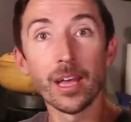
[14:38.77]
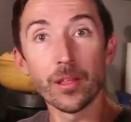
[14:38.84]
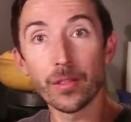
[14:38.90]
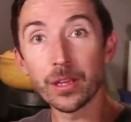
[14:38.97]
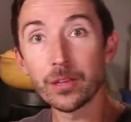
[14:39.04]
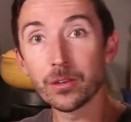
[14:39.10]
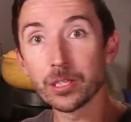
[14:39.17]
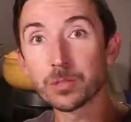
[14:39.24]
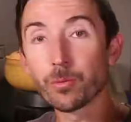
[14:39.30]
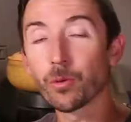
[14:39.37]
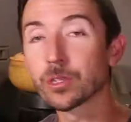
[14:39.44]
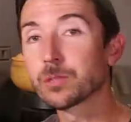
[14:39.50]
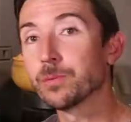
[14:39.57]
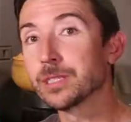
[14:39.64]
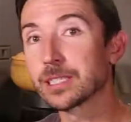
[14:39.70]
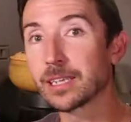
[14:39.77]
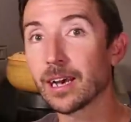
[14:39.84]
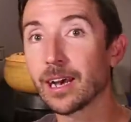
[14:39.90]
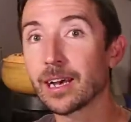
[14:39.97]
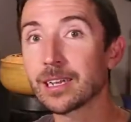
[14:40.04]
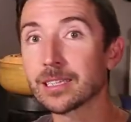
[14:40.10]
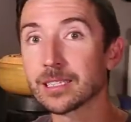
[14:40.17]
Thank you to Sportsman's
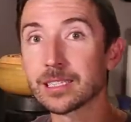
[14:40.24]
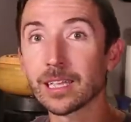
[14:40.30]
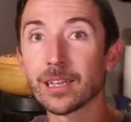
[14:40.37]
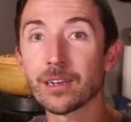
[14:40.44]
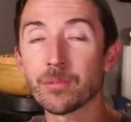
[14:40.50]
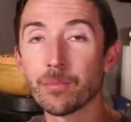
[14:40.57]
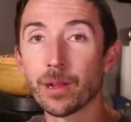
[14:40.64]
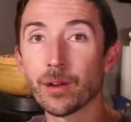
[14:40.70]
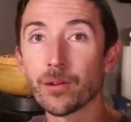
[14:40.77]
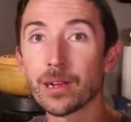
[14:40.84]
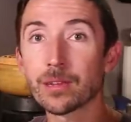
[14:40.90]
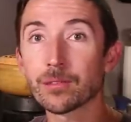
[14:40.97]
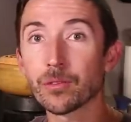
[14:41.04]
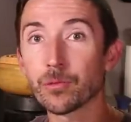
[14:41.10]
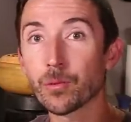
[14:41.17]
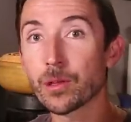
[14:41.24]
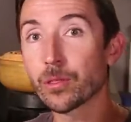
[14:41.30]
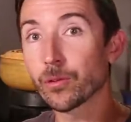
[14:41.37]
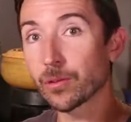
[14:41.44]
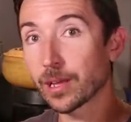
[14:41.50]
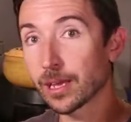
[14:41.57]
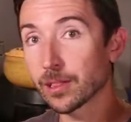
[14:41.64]
Guide and Stan and Mary at the three
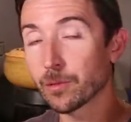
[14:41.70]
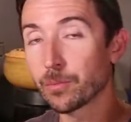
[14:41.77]
thirty-eight